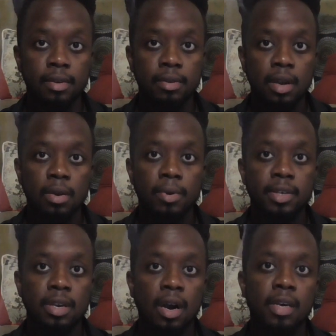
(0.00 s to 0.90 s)
what
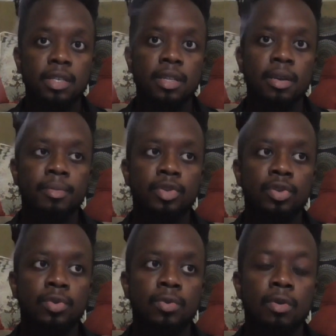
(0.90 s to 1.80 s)
is causing them
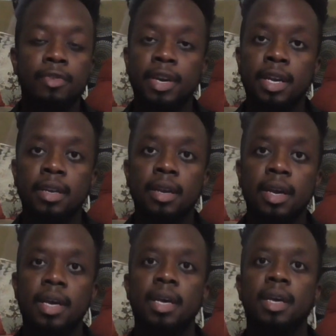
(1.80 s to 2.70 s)
to overeat.
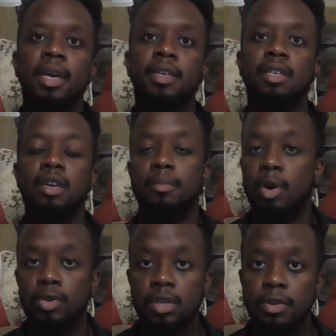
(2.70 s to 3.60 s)
Is it an
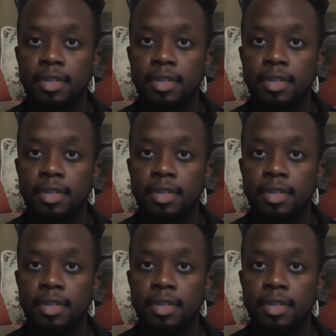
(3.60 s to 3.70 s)
emotional